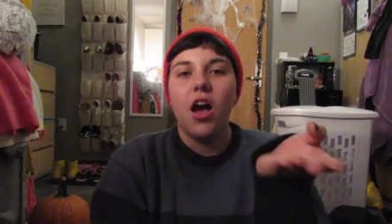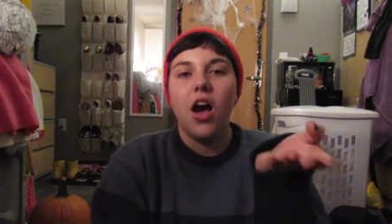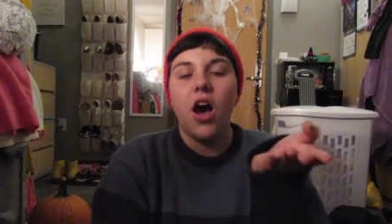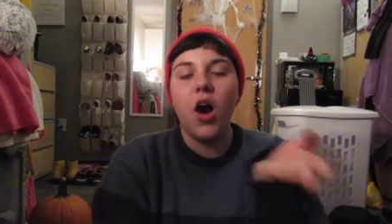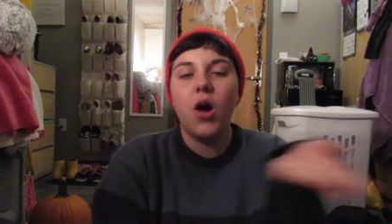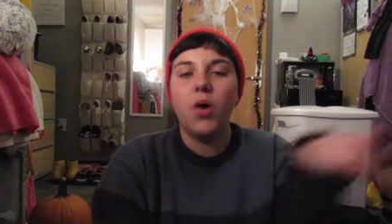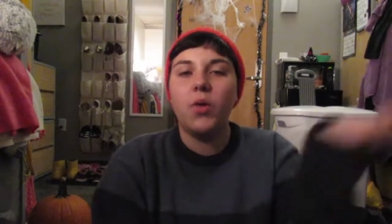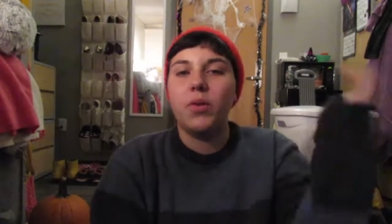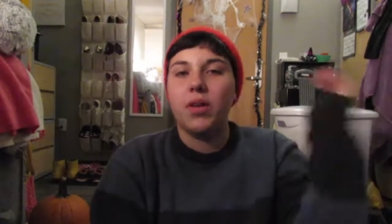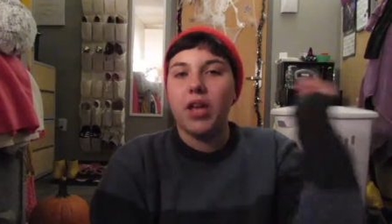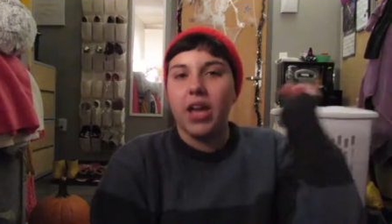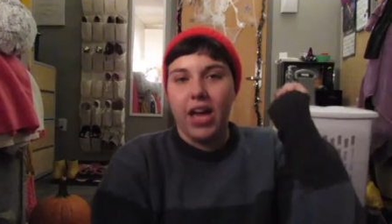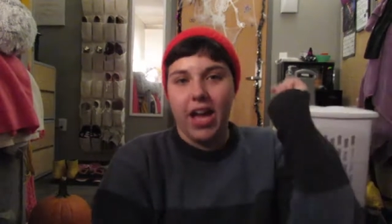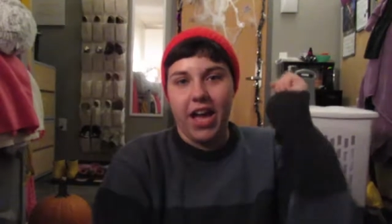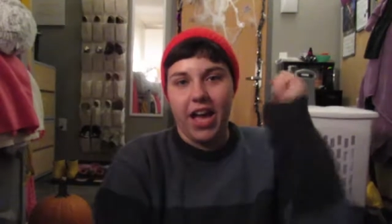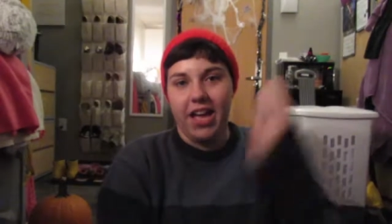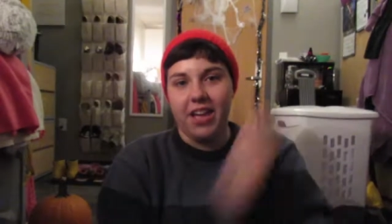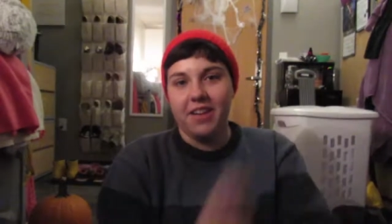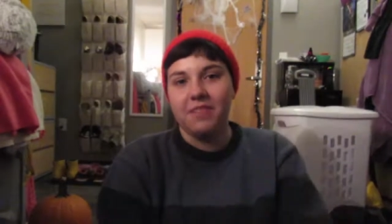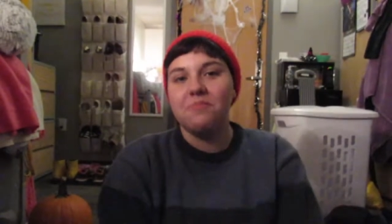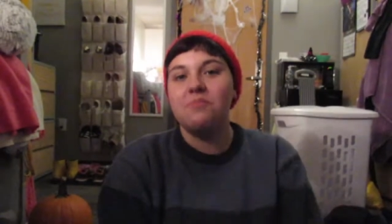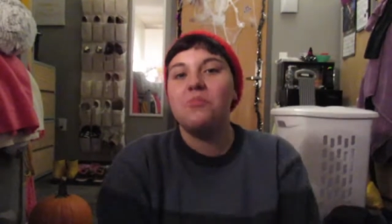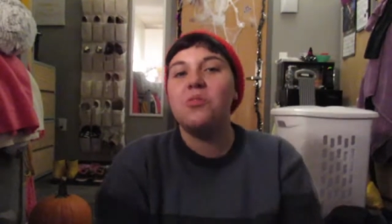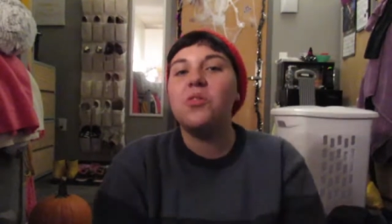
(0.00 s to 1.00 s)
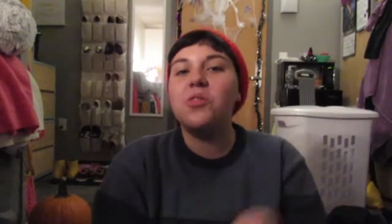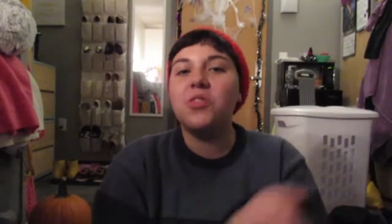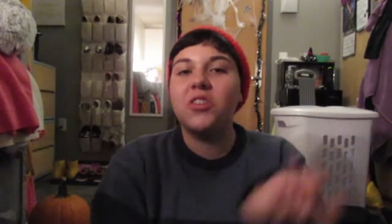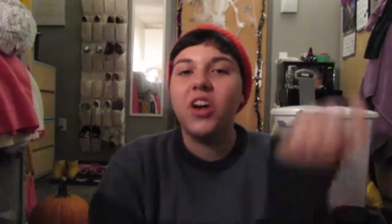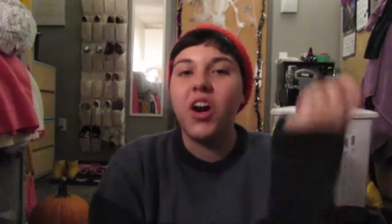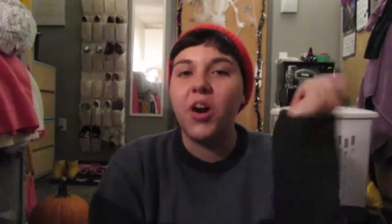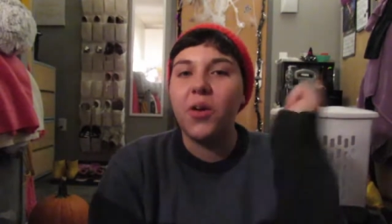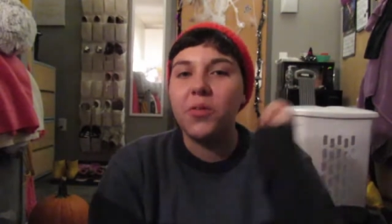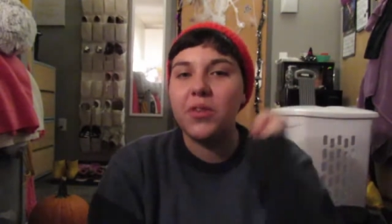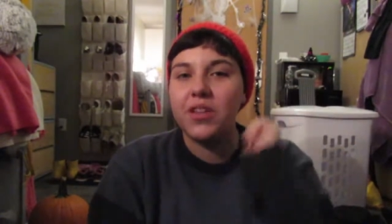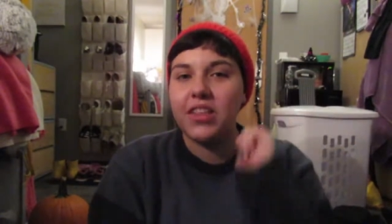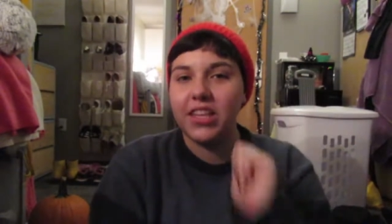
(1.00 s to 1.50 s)
Okay, we'll
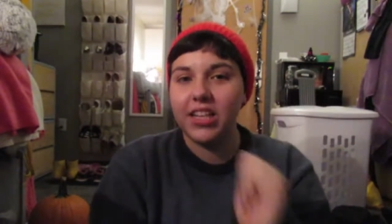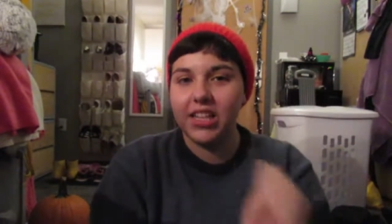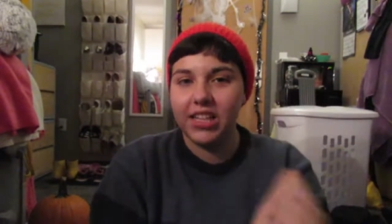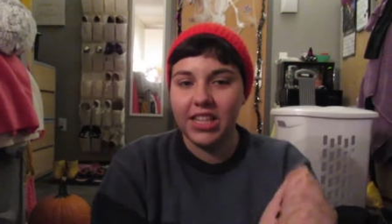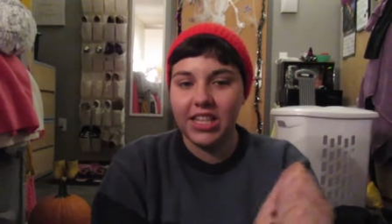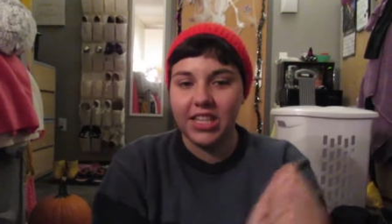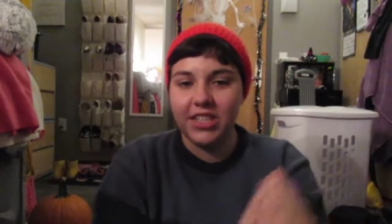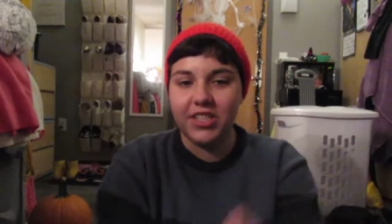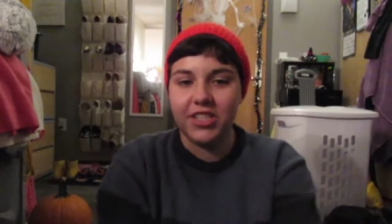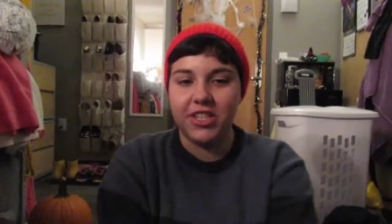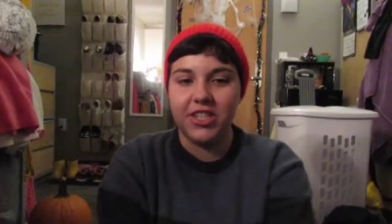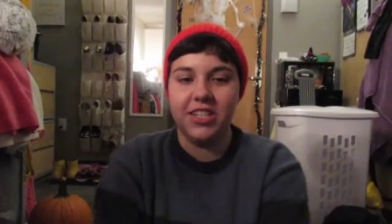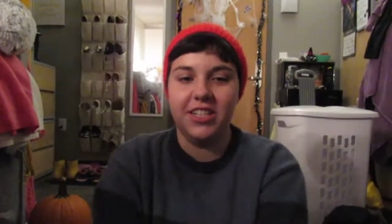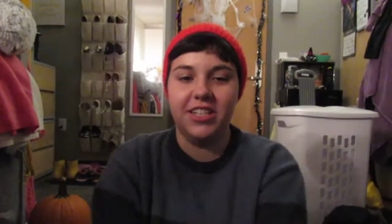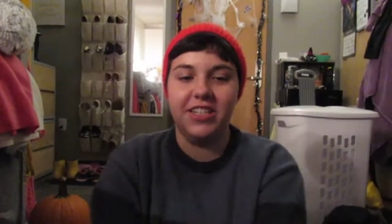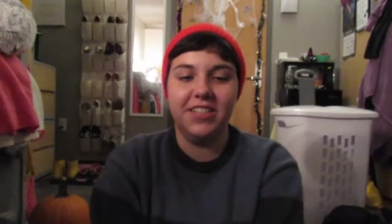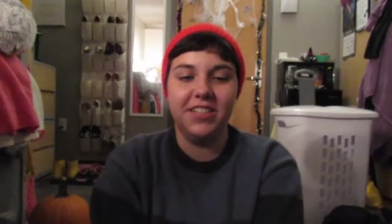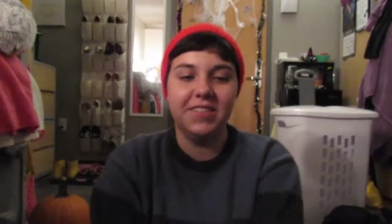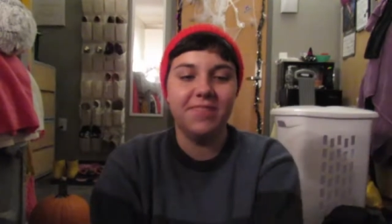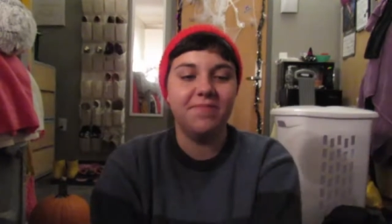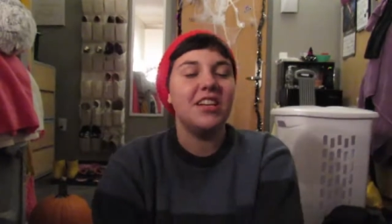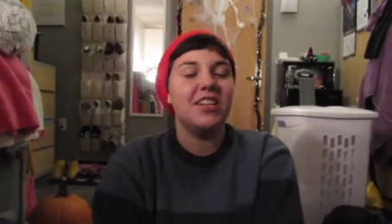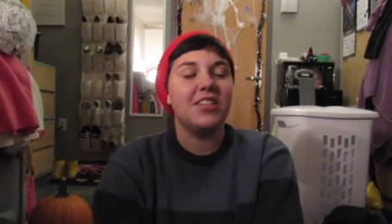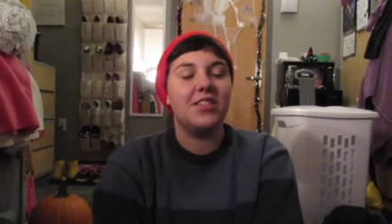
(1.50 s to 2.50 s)
go with Alicia.